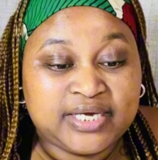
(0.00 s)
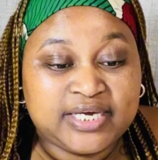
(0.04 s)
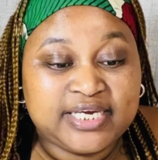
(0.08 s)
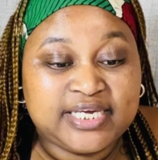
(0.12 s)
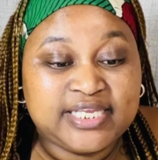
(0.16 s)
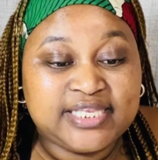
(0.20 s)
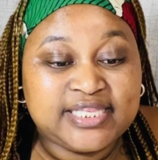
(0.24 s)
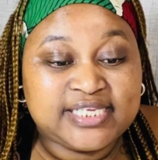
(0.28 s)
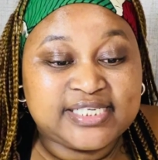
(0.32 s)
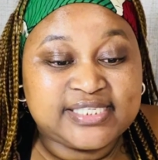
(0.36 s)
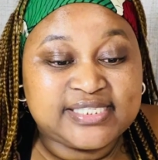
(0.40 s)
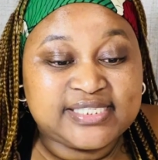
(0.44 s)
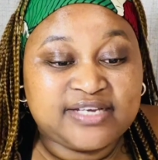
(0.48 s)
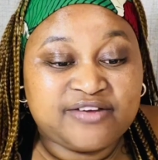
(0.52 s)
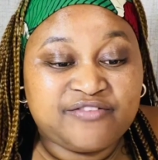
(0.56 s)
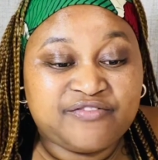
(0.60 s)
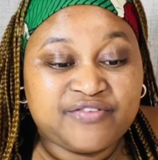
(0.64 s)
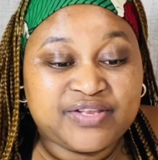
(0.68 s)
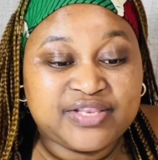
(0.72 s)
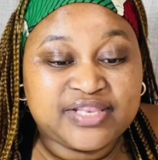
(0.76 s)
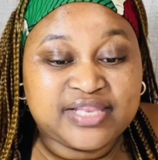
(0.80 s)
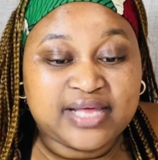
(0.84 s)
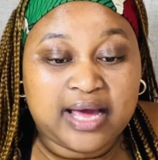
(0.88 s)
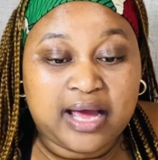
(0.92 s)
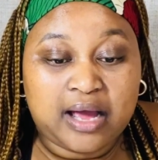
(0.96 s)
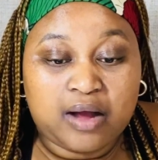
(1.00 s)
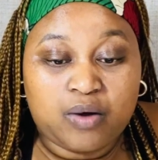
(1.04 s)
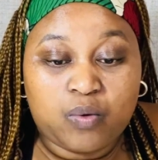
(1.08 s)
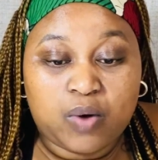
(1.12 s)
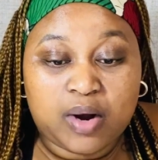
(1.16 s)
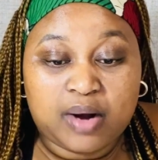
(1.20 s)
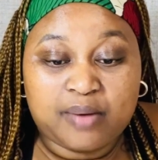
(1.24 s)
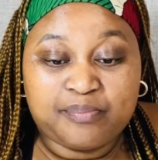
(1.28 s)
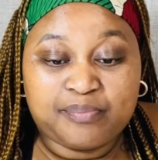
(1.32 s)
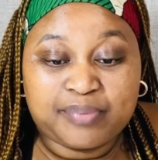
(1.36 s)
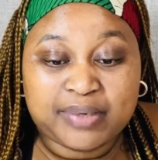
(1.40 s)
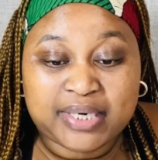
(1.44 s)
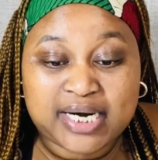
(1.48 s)
In the 7th
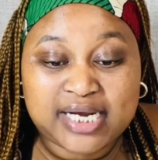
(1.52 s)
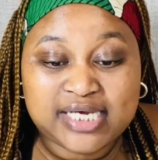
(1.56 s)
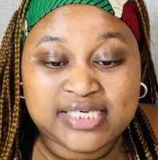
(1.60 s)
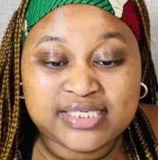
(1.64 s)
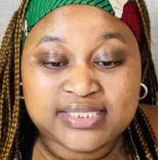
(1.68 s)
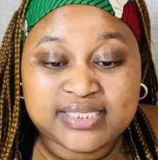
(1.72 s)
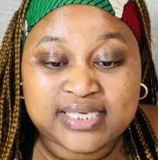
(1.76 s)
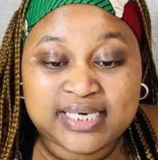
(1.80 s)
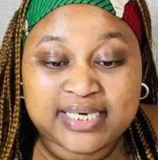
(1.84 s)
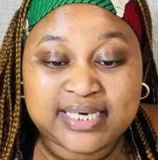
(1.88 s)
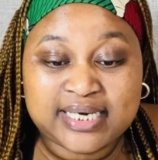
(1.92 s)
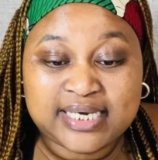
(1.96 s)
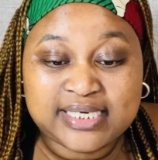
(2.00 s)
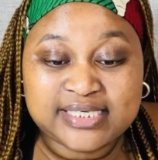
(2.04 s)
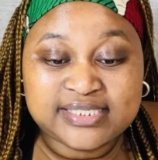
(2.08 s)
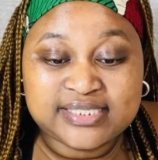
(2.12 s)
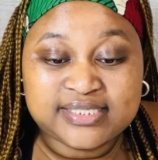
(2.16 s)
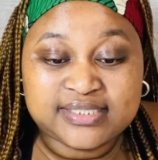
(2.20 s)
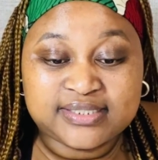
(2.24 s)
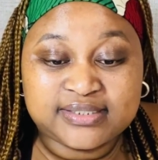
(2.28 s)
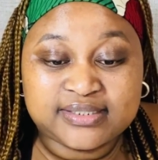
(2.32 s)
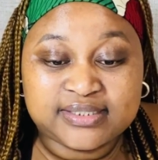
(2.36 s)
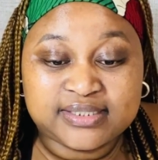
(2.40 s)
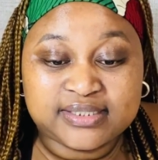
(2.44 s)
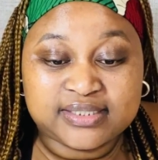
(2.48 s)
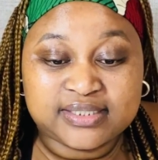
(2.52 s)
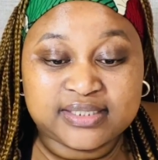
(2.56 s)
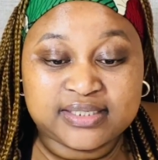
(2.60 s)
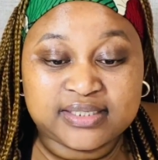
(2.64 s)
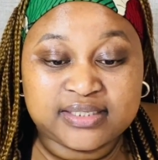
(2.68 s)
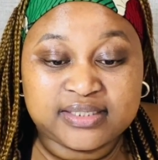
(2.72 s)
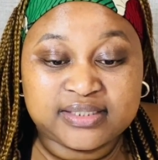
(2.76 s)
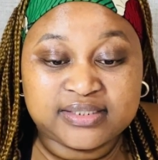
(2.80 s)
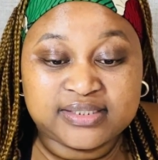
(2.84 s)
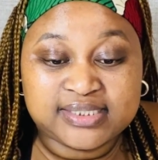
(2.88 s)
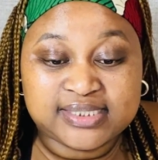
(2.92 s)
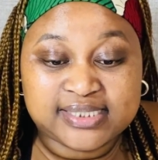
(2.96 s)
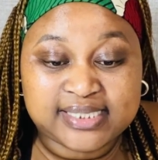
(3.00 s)
hour, PRASA cancelled
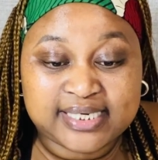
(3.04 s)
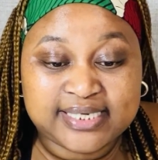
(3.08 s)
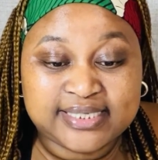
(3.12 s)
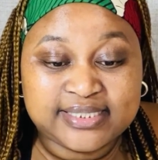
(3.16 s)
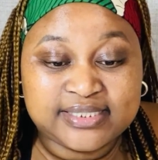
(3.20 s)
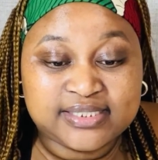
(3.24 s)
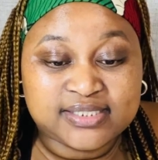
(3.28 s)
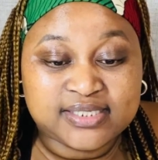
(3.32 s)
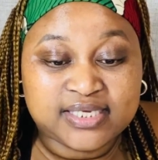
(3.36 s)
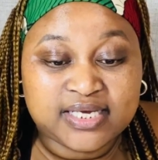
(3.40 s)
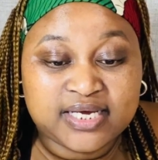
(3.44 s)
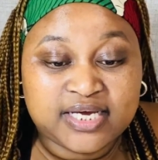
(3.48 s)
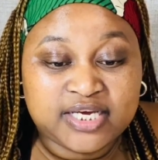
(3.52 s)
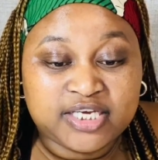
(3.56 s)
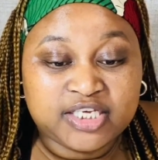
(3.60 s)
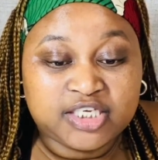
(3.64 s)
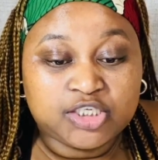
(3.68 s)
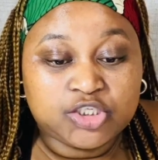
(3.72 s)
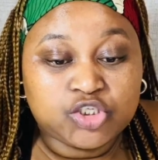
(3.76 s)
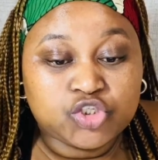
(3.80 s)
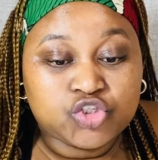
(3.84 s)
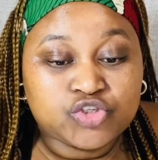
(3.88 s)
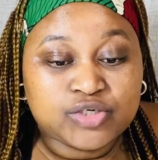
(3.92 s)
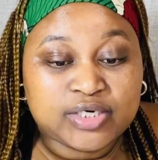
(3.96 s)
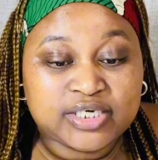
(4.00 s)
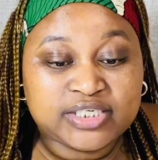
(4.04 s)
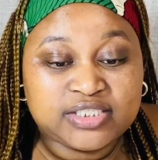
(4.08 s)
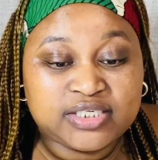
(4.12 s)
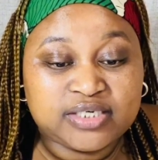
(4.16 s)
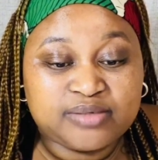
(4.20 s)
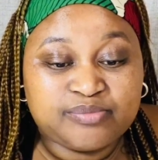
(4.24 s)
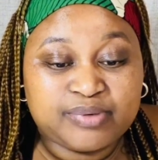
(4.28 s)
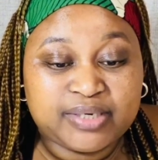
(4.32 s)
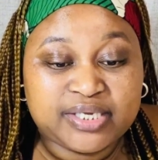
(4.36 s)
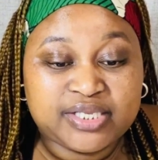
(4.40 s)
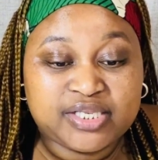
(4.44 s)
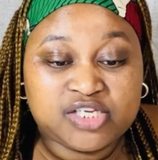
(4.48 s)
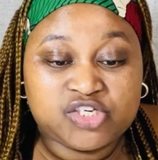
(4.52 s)
the trains instructed
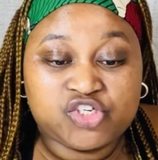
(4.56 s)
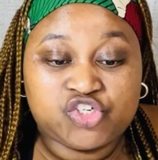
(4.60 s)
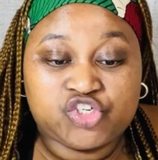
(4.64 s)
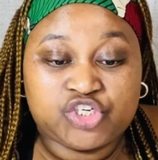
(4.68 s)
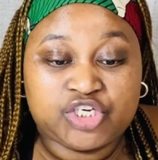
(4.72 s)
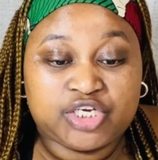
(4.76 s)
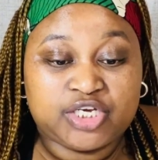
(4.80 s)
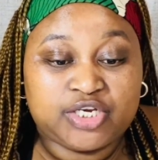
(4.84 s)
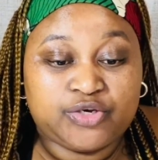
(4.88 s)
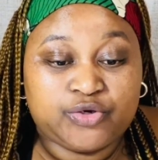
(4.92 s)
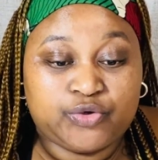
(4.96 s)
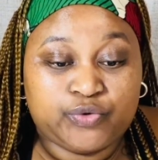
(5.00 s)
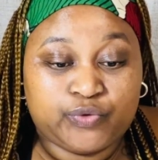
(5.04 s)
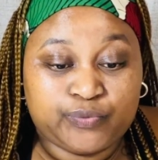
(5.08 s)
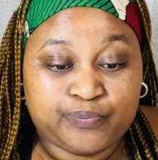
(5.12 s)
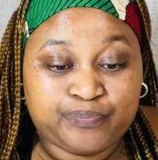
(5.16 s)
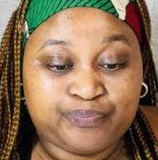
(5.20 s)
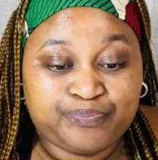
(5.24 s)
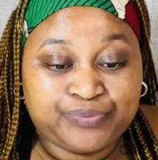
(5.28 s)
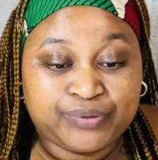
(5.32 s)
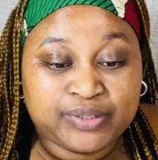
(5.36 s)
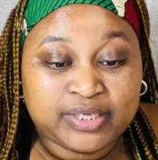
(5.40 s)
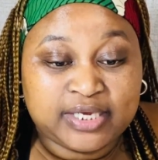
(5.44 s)
by the GNU.